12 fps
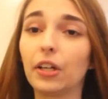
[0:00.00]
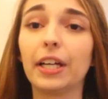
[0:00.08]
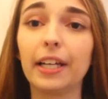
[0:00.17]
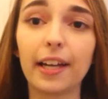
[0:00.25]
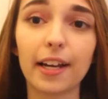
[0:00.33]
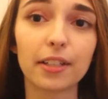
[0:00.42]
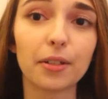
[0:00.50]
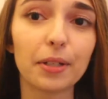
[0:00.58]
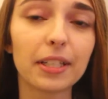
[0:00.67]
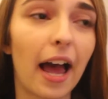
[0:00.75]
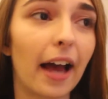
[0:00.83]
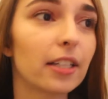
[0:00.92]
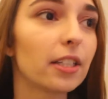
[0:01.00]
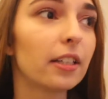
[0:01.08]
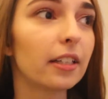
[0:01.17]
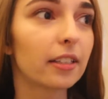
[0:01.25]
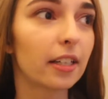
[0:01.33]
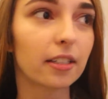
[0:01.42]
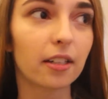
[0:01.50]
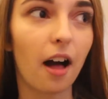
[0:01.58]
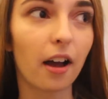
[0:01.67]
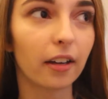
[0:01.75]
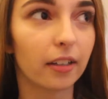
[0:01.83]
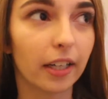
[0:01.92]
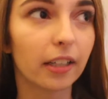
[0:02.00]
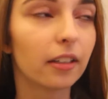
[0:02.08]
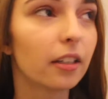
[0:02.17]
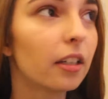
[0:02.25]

Okay guys, so it's actually like 6 o'clock at night.